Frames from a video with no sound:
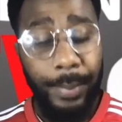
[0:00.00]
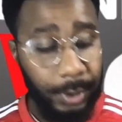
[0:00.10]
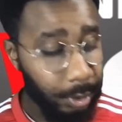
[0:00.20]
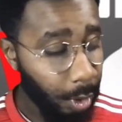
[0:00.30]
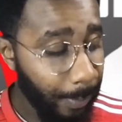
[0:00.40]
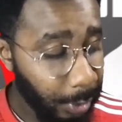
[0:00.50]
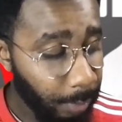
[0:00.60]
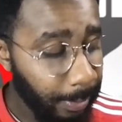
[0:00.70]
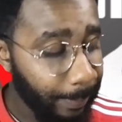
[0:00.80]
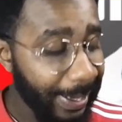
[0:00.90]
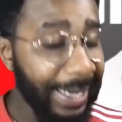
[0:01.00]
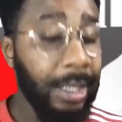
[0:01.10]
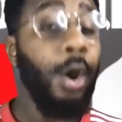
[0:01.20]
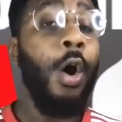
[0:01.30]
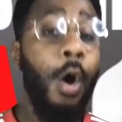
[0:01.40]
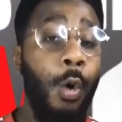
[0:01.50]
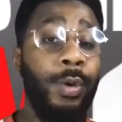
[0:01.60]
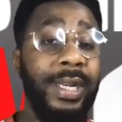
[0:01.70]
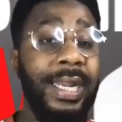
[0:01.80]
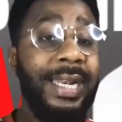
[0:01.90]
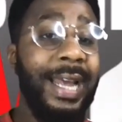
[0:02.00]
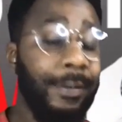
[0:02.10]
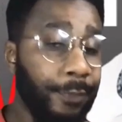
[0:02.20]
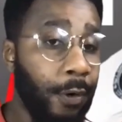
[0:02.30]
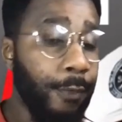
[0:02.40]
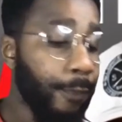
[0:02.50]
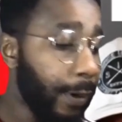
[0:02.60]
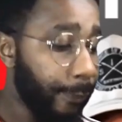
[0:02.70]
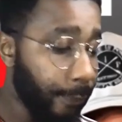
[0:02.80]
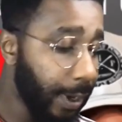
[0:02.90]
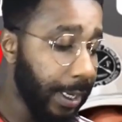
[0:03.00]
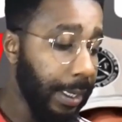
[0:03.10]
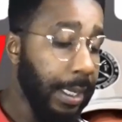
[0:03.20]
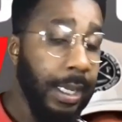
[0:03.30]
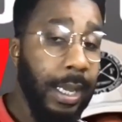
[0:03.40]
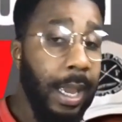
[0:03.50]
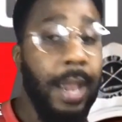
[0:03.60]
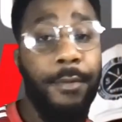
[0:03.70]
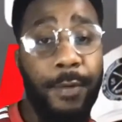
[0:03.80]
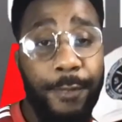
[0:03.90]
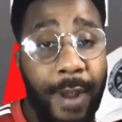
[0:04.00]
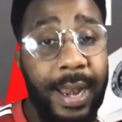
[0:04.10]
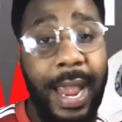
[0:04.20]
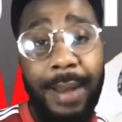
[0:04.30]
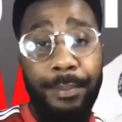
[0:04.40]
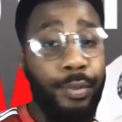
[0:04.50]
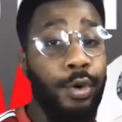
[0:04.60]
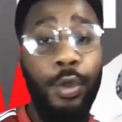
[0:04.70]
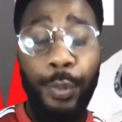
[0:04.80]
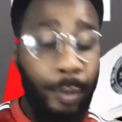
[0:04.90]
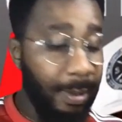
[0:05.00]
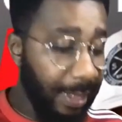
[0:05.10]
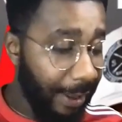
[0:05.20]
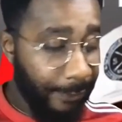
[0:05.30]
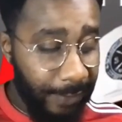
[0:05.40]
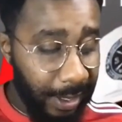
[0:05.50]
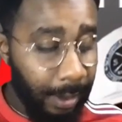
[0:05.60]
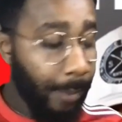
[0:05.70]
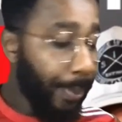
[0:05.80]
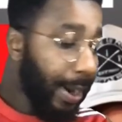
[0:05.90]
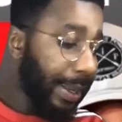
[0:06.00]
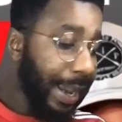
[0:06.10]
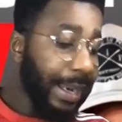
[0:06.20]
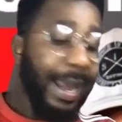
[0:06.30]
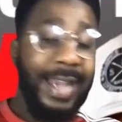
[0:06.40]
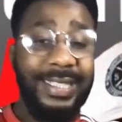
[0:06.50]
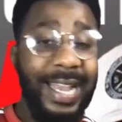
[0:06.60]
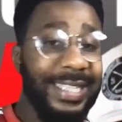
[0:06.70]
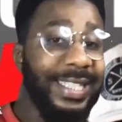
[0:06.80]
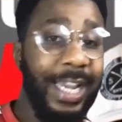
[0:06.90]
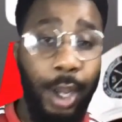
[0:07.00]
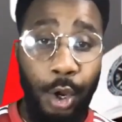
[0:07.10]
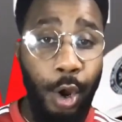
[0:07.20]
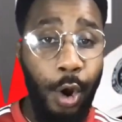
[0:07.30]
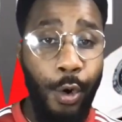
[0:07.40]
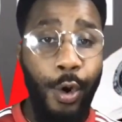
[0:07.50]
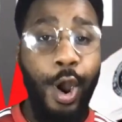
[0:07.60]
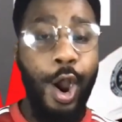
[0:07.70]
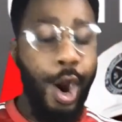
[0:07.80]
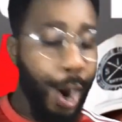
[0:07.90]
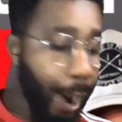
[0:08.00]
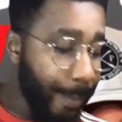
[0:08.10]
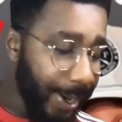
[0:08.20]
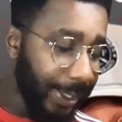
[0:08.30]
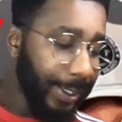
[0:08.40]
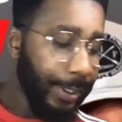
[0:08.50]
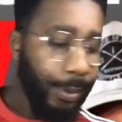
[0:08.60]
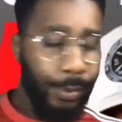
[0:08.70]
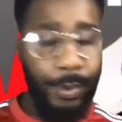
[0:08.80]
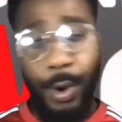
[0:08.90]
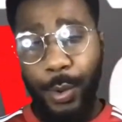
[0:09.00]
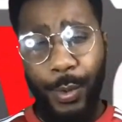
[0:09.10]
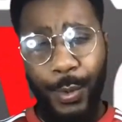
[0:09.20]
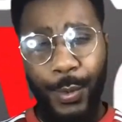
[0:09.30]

Scott McTominay playing holding in that four three three uh, with Fred and Bruno doing their thing. But again, guys, that second goal coming. Woo!